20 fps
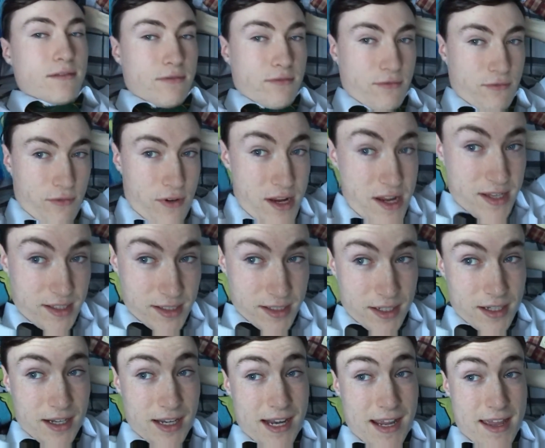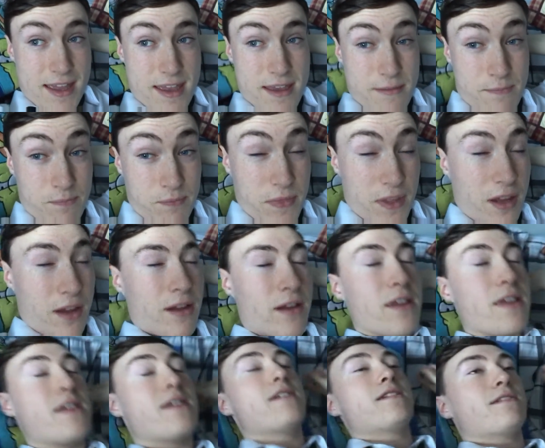Recently,
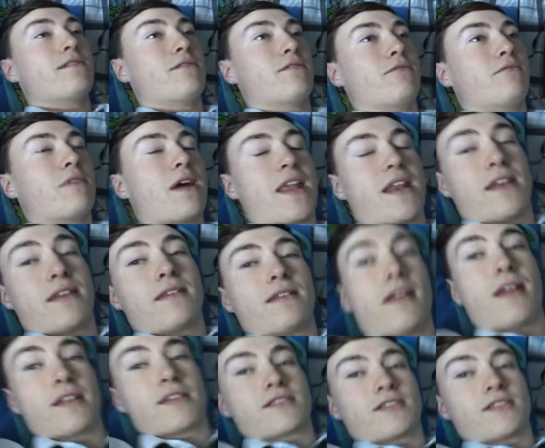I went and